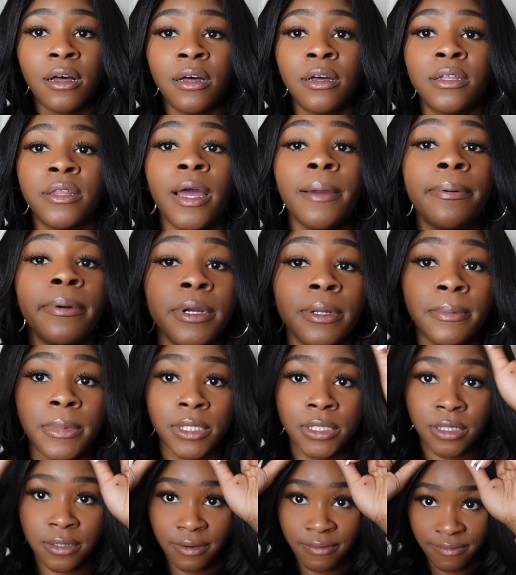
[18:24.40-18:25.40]
That pretty
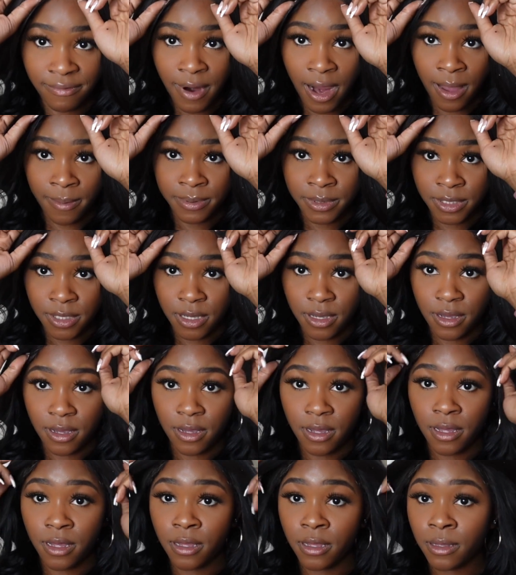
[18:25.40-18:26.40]
much wraps it
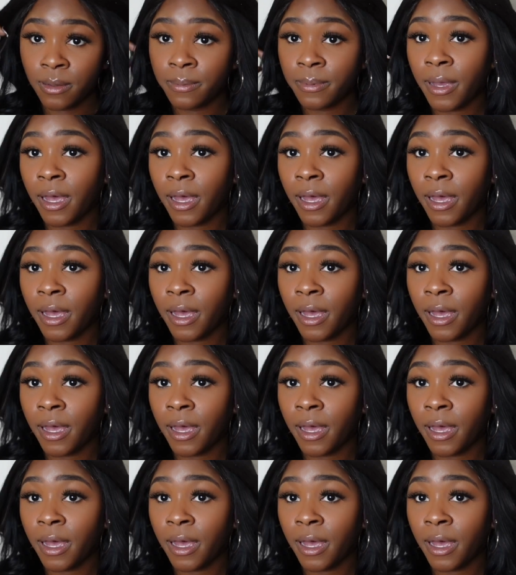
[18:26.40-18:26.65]
up.